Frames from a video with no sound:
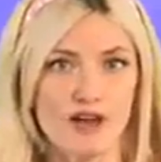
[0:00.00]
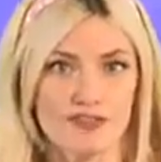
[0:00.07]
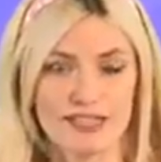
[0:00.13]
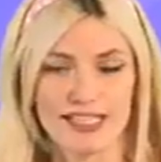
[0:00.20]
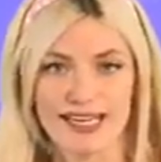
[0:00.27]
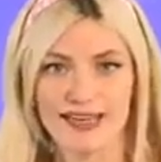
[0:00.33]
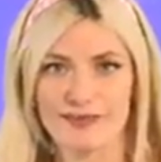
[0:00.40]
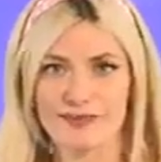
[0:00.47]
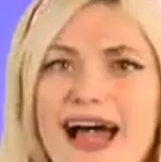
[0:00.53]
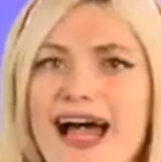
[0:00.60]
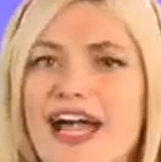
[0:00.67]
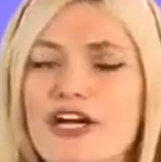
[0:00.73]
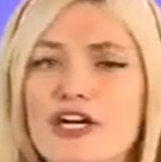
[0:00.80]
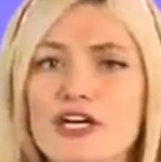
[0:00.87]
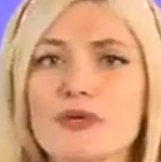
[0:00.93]
often.
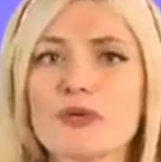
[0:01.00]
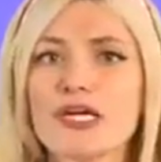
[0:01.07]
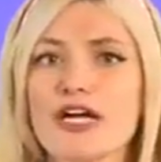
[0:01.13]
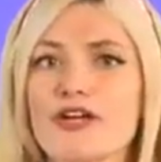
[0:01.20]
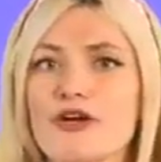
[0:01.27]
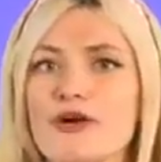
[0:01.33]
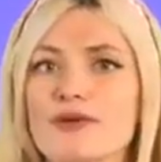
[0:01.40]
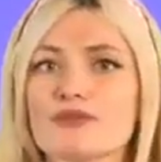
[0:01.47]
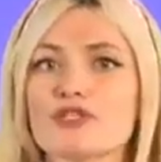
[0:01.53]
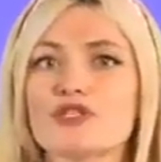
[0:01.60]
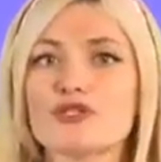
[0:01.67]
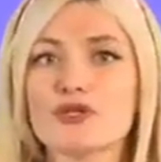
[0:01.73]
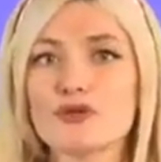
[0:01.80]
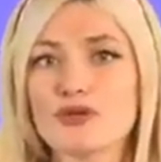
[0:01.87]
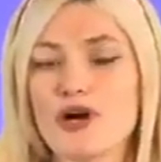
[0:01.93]
I heard Rihanna owns
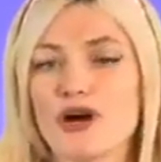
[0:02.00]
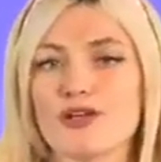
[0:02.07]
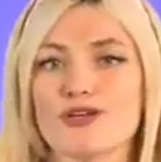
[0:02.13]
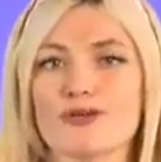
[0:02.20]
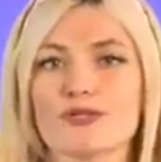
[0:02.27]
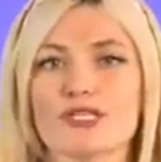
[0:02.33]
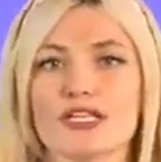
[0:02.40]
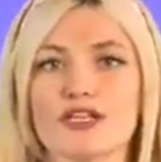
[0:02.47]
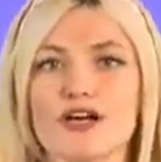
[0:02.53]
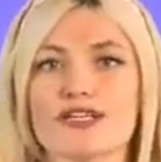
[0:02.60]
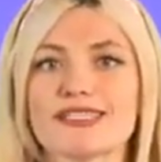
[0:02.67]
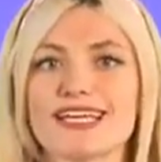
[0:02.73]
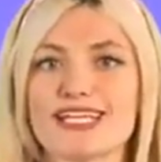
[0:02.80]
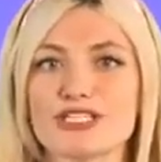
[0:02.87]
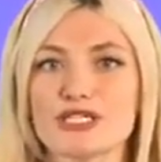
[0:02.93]
two condos in
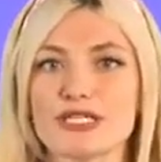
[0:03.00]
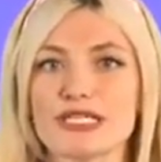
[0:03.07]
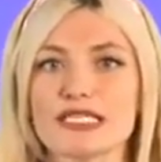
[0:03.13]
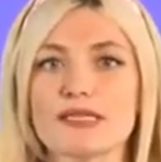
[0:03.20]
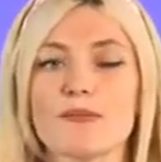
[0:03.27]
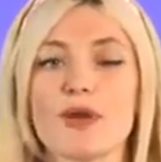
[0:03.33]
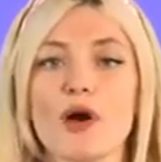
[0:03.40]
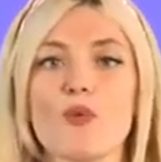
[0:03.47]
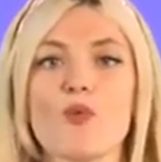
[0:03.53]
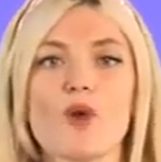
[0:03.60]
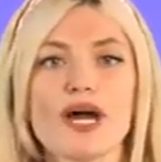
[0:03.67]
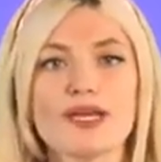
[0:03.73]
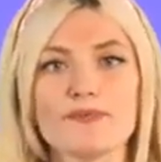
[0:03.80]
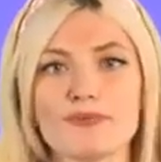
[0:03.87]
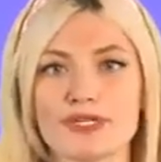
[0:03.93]
Los Angeles, but
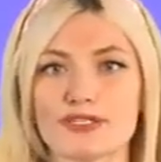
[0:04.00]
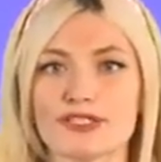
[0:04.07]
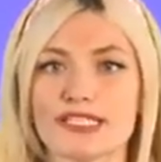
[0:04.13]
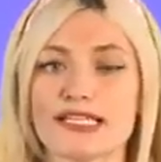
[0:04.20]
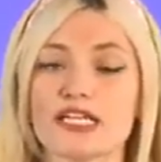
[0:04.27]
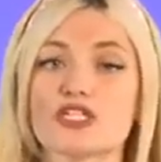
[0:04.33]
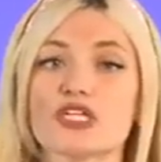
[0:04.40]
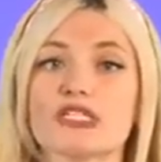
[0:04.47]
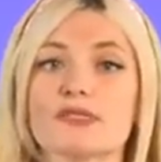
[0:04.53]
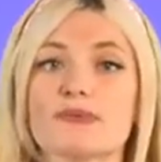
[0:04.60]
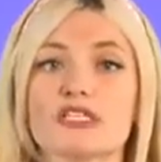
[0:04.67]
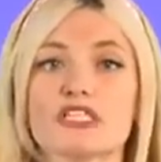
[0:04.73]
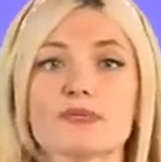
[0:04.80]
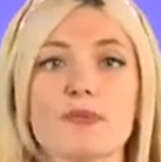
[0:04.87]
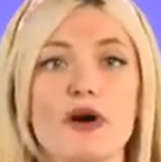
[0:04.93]
one building that she's
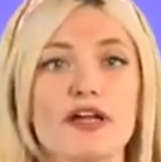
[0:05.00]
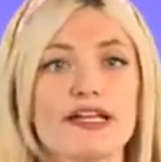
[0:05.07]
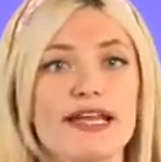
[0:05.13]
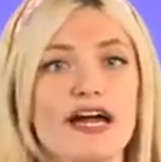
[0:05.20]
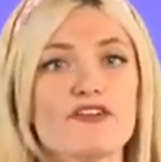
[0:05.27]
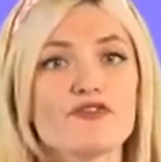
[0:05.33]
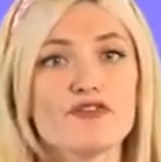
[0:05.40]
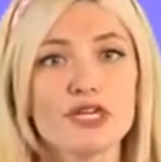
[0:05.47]
been spotted at